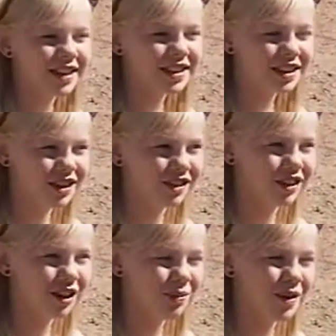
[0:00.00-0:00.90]
the
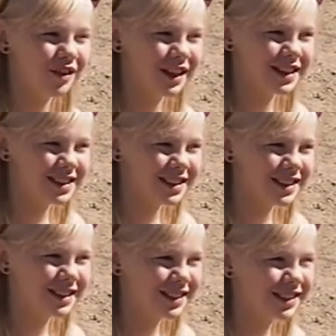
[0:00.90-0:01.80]
cute little ponies.
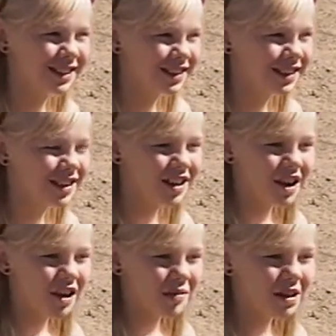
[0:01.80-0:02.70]
How come?
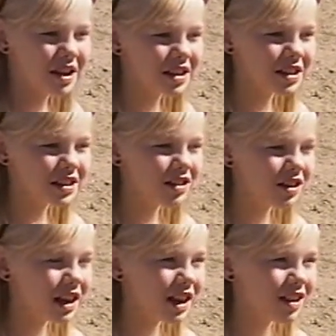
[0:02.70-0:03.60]
Because they're so
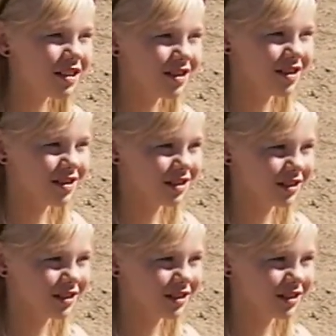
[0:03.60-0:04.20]
little.